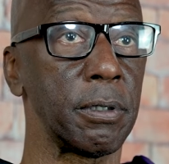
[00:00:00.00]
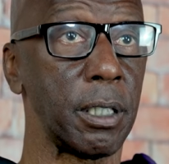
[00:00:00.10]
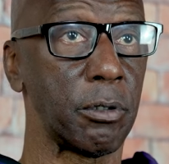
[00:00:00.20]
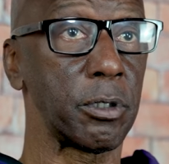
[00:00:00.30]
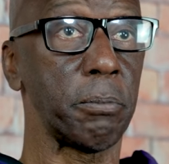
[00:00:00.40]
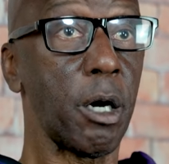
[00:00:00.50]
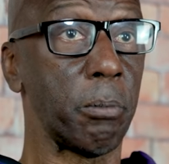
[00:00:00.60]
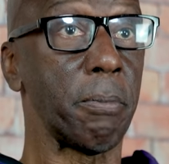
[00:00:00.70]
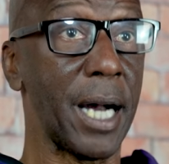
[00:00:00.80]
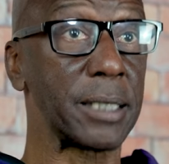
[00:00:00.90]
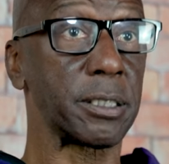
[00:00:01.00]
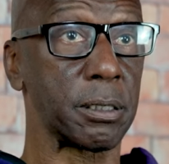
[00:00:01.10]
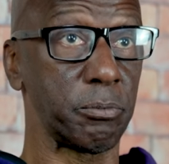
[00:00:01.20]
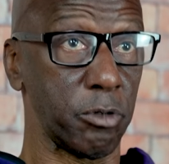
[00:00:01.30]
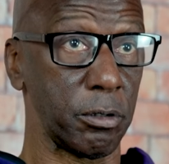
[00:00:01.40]
on my
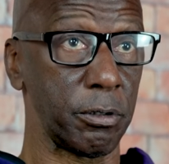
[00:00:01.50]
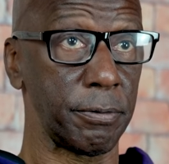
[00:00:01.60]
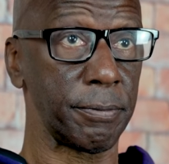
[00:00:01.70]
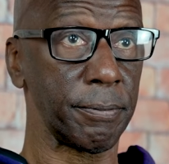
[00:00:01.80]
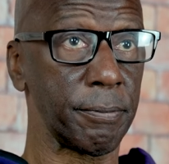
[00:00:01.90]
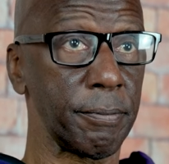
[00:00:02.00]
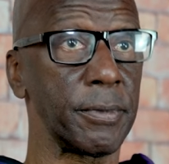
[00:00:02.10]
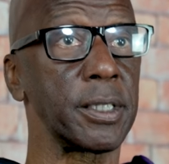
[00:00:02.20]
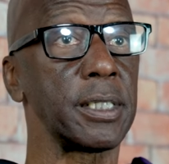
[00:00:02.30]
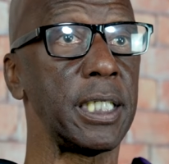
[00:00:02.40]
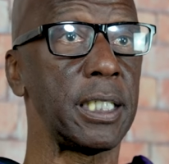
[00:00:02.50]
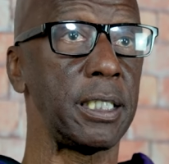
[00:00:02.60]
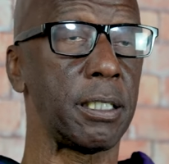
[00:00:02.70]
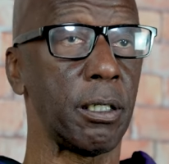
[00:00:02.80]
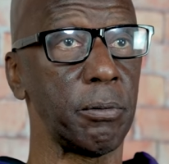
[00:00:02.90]
word. Then he
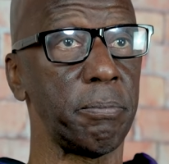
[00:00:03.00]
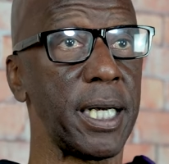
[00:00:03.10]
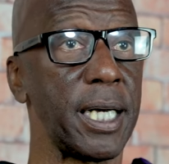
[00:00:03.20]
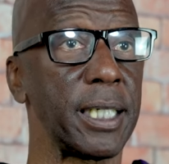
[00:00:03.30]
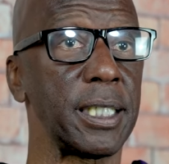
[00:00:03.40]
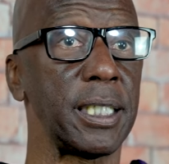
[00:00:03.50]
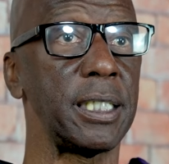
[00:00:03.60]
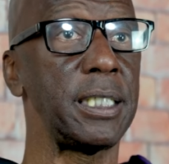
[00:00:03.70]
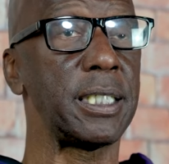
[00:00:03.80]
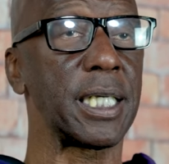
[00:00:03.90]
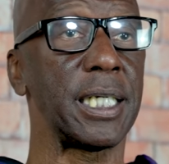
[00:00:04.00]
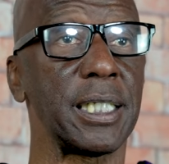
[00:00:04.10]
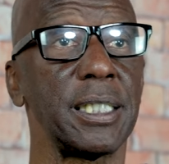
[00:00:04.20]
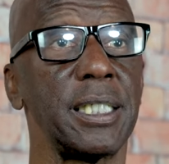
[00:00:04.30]
go back and he thinking